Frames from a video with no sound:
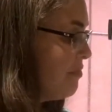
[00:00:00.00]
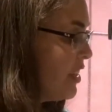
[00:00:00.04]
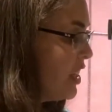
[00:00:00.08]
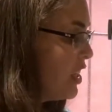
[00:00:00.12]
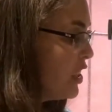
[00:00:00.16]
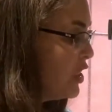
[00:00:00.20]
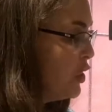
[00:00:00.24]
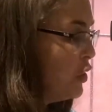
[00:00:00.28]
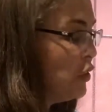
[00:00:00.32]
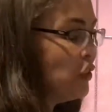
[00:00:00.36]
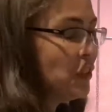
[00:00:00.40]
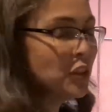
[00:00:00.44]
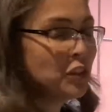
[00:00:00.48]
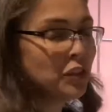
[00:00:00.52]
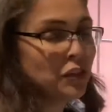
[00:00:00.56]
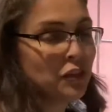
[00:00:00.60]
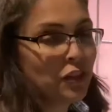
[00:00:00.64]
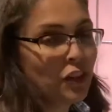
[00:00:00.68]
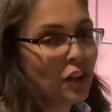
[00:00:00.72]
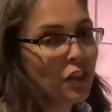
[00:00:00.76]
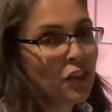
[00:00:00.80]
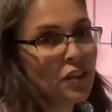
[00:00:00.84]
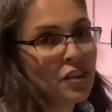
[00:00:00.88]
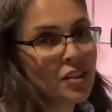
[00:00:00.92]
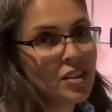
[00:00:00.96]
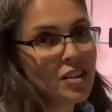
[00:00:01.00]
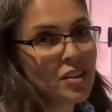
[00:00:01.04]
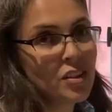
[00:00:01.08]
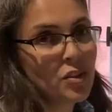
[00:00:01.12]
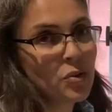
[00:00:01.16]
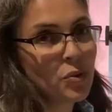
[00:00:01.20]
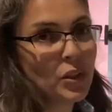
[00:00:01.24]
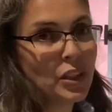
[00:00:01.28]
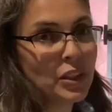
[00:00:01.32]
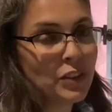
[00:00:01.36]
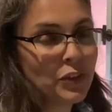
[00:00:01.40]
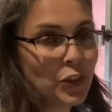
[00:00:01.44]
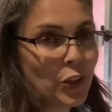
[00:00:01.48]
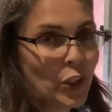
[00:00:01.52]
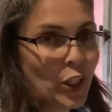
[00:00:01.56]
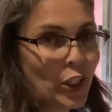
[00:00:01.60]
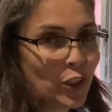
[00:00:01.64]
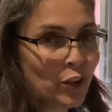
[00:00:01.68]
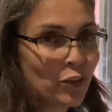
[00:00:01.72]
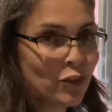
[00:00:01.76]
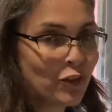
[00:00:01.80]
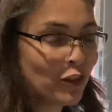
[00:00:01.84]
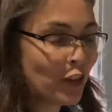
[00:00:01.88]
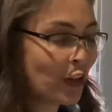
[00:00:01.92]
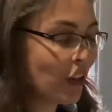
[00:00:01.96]
You could froth this as well if you had a
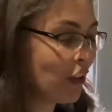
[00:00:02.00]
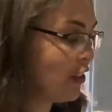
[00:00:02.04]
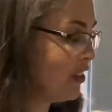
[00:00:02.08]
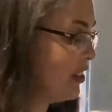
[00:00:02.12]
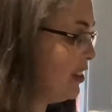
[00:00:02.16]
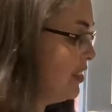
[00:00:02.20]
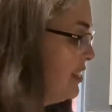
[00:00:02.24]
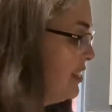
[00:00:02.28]
frother.